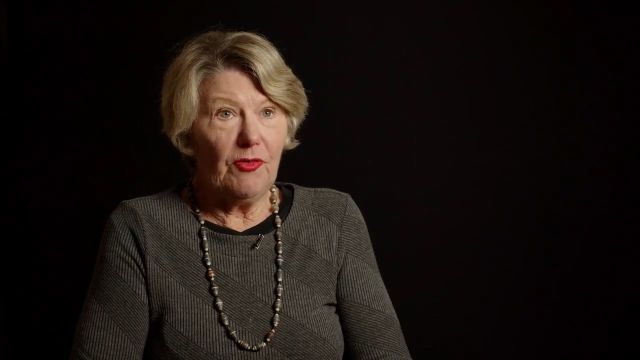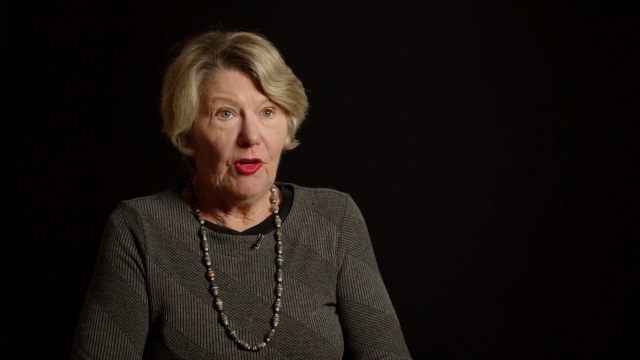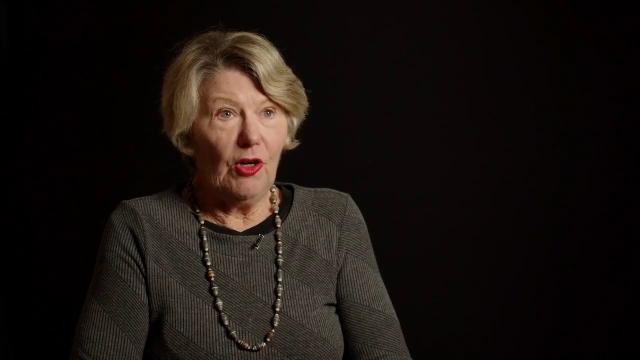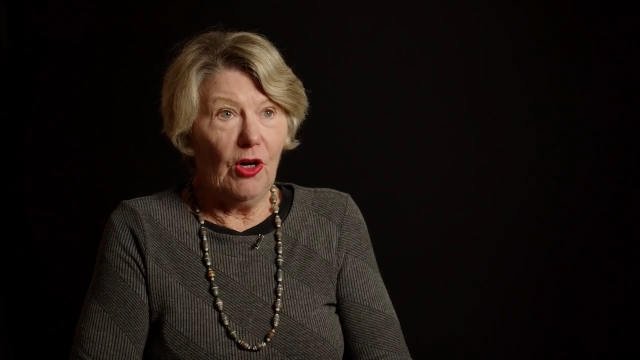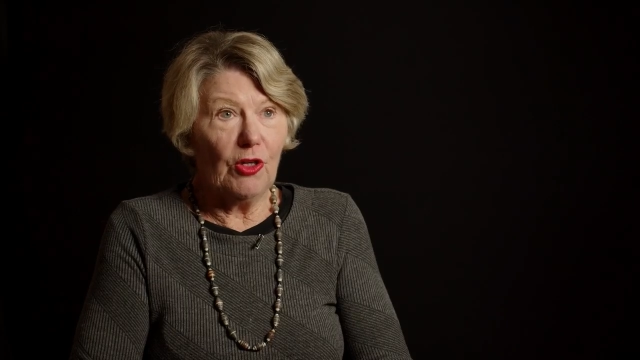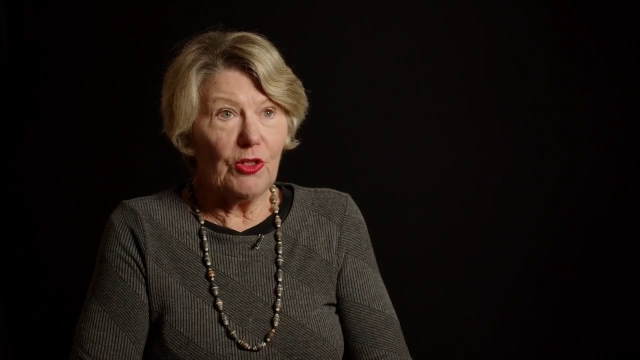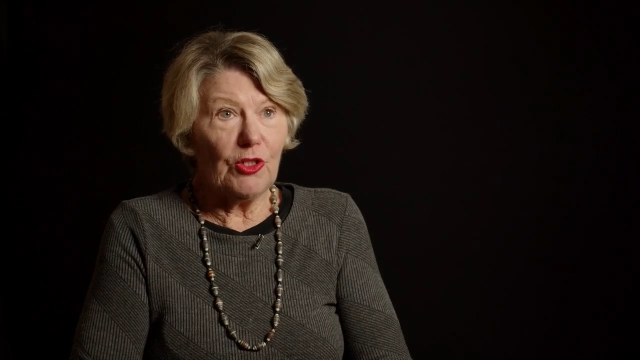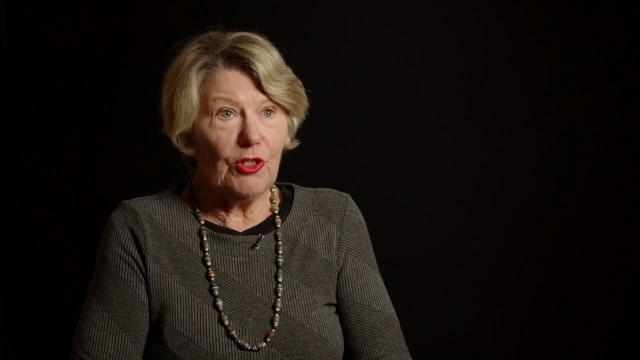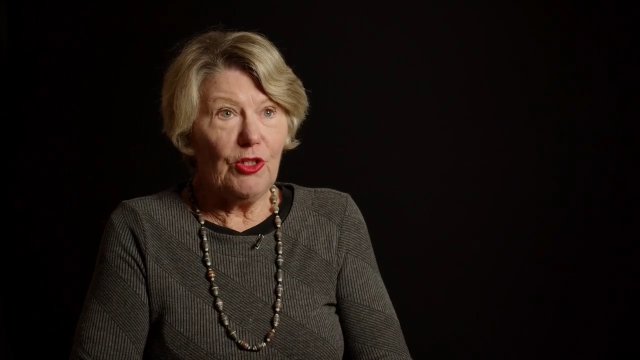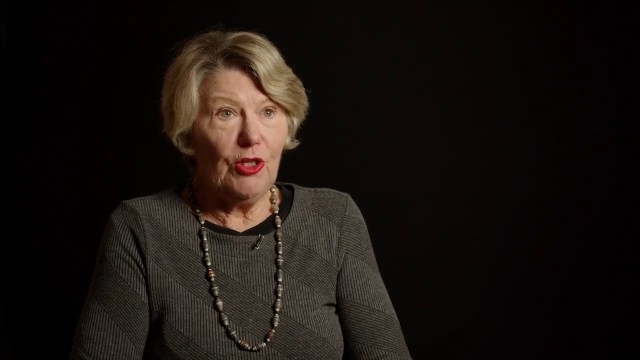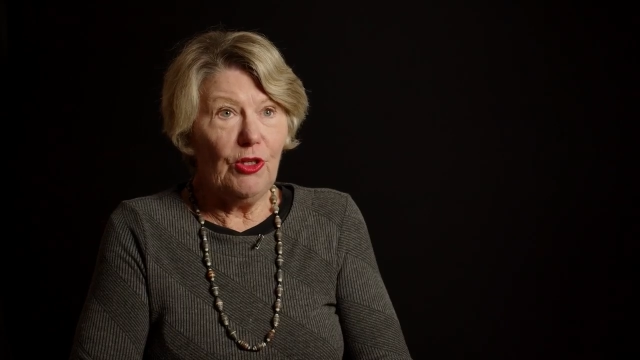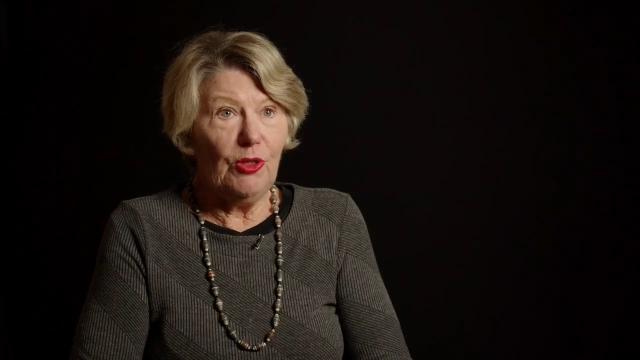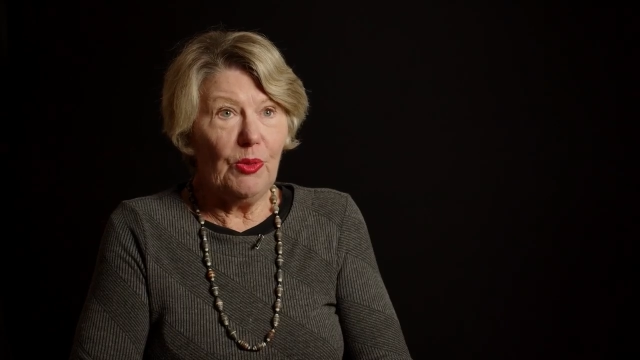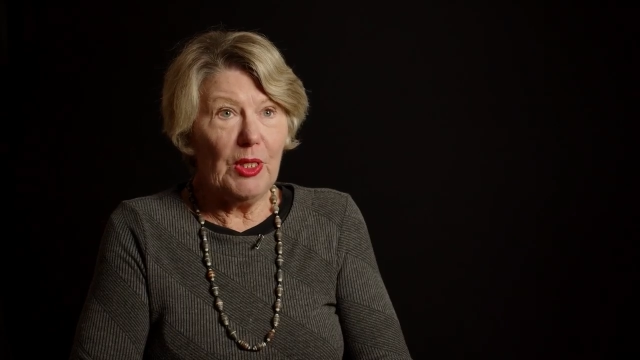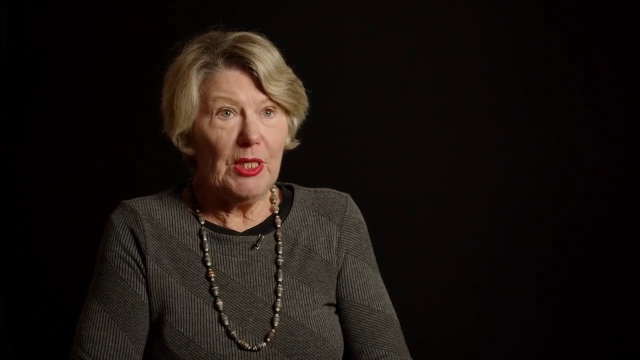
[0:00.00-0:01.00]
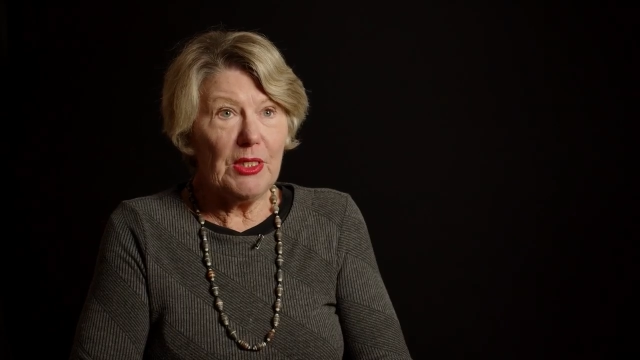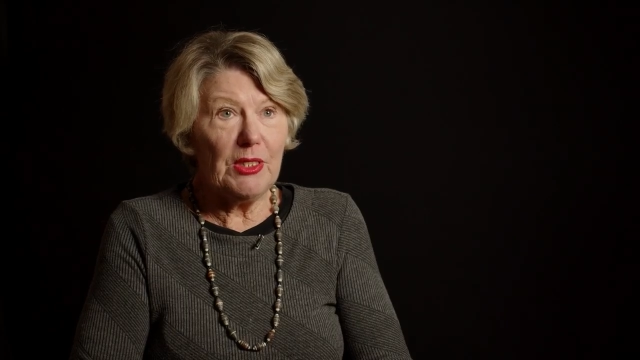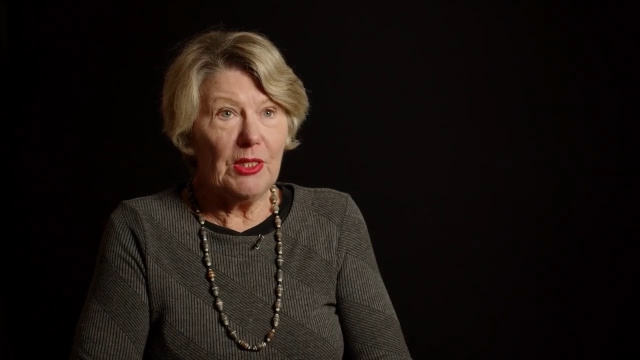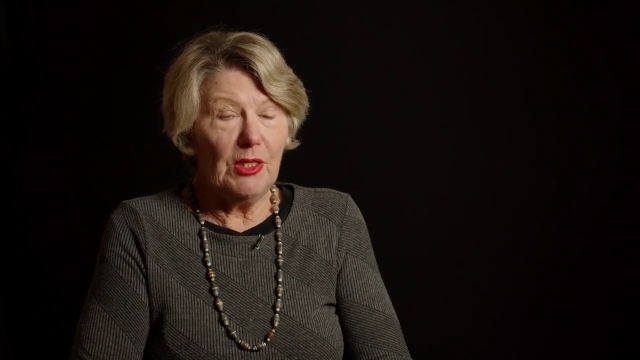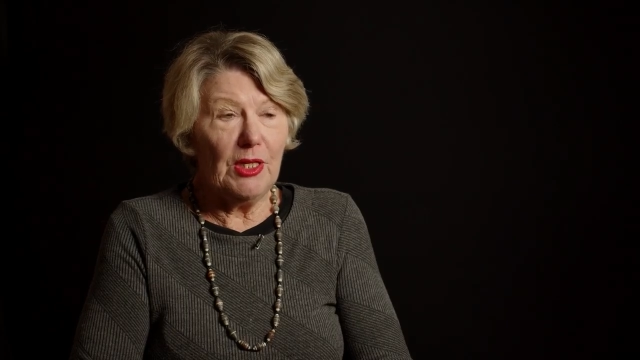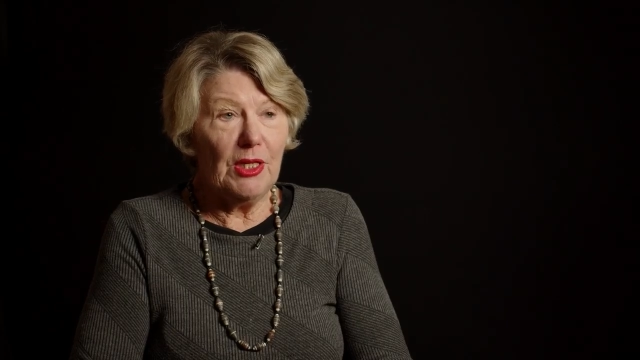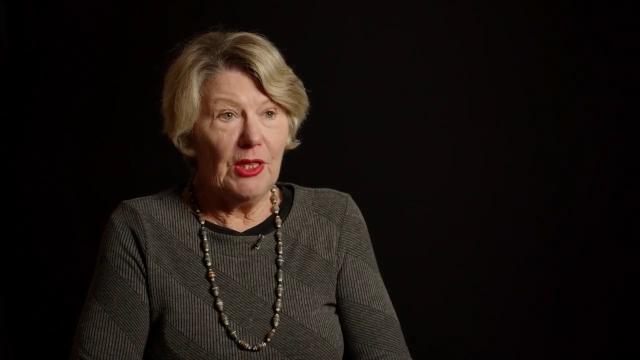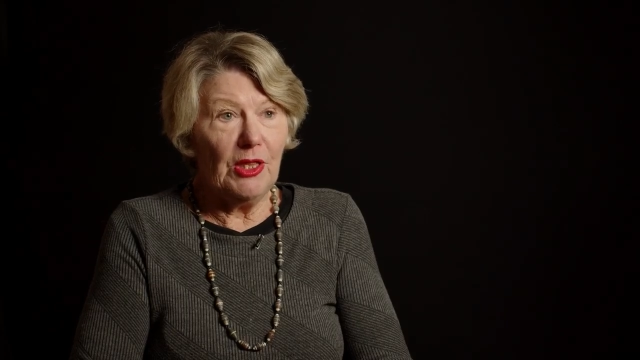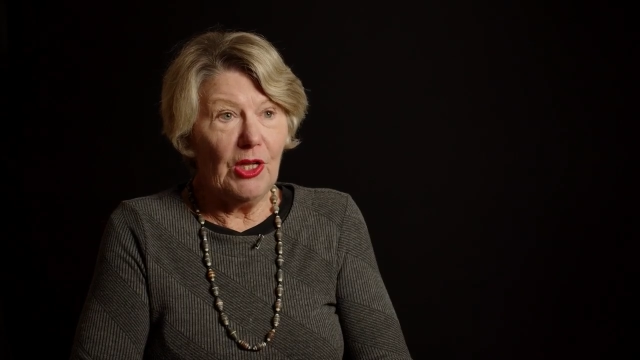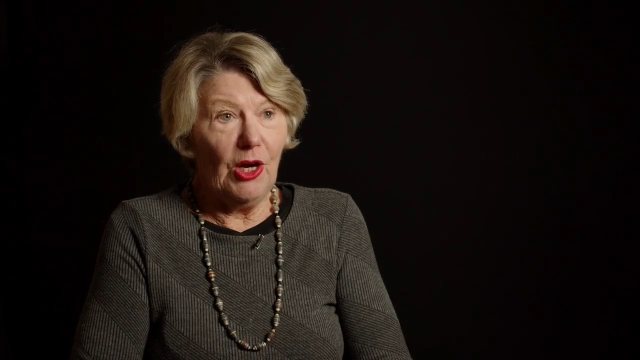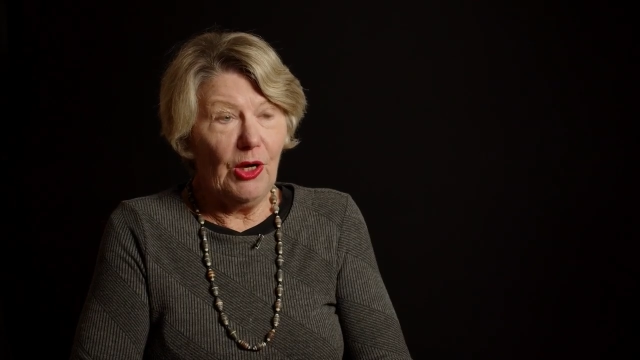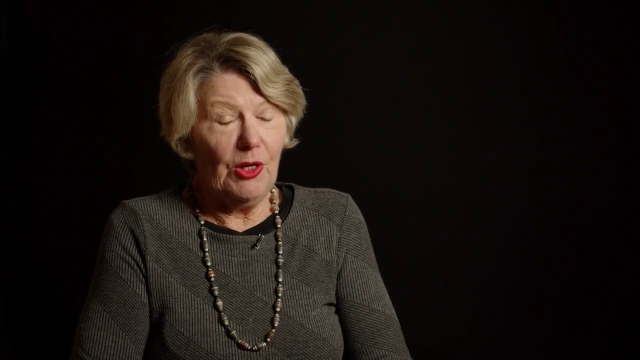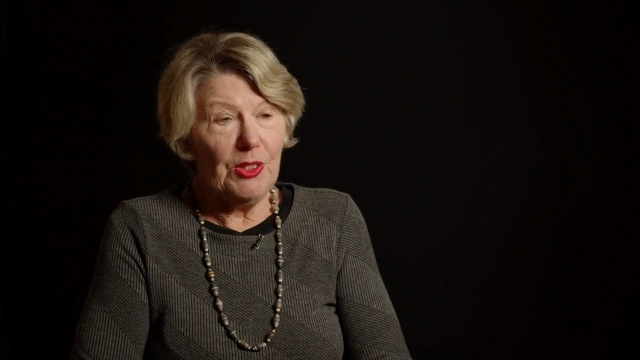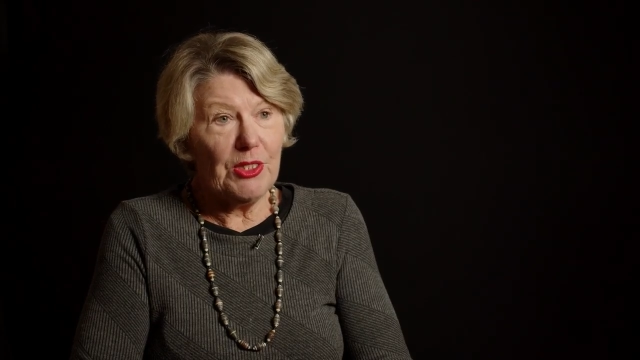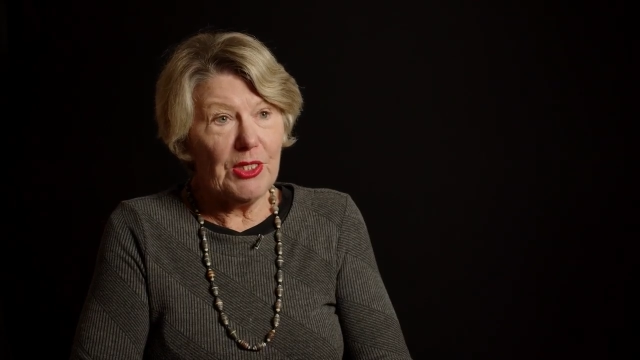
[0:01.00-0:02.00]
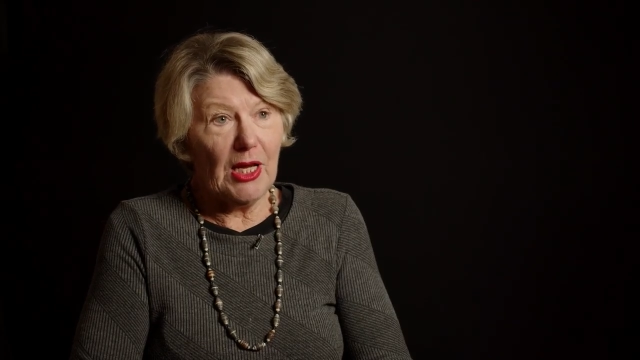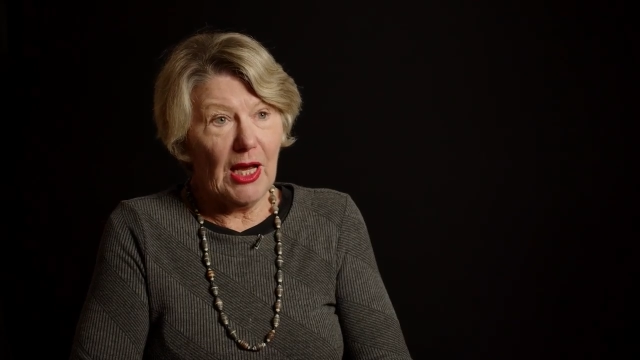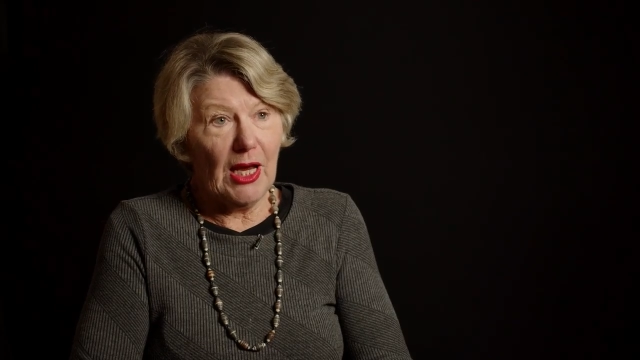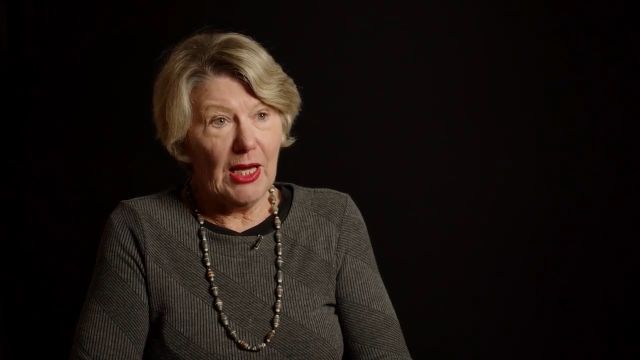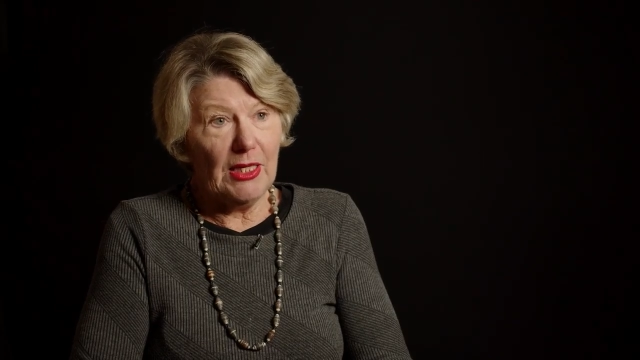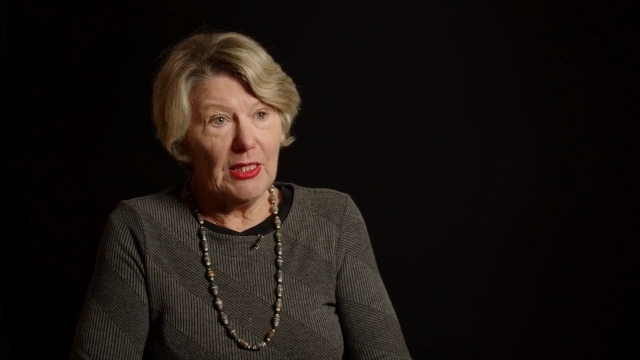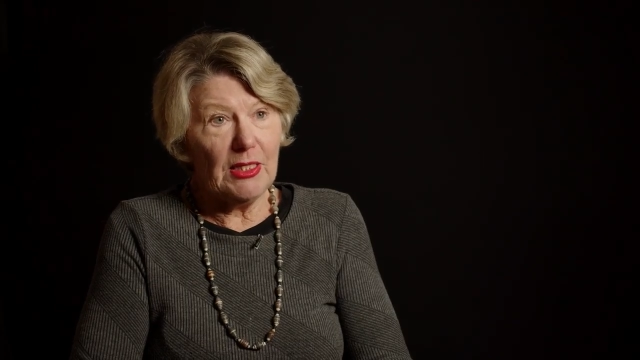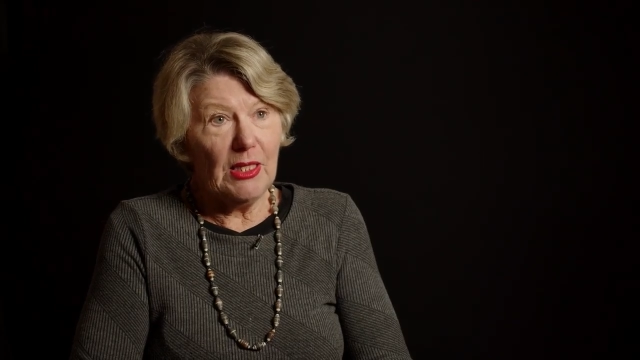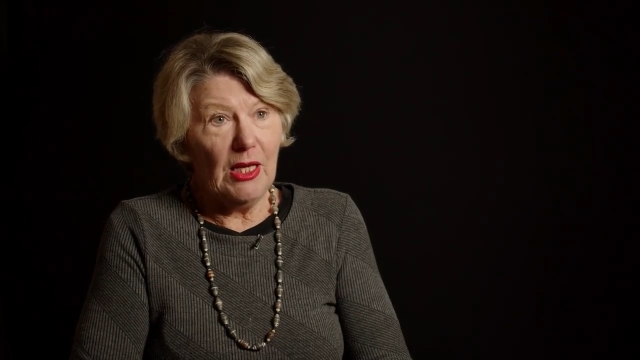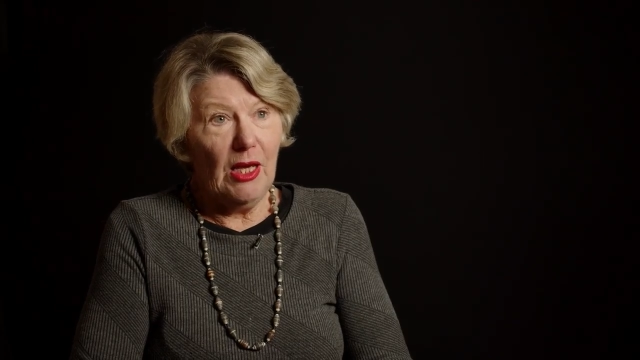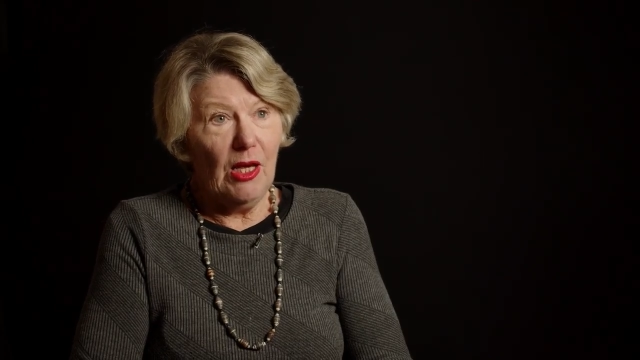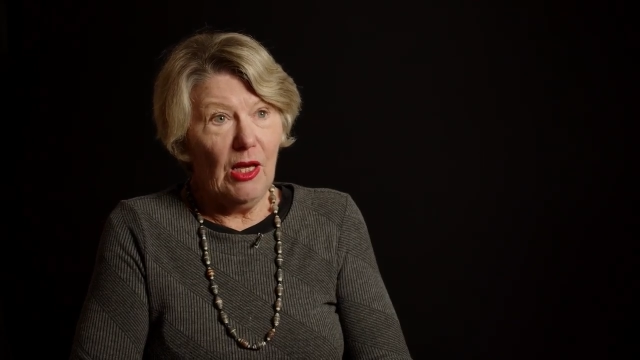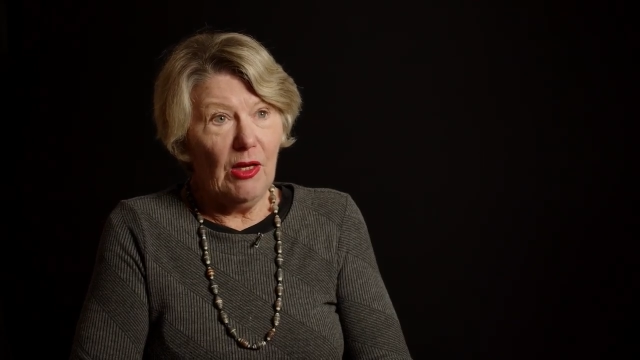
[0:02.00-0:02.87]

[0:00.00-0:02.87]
forgotten too is that in those days,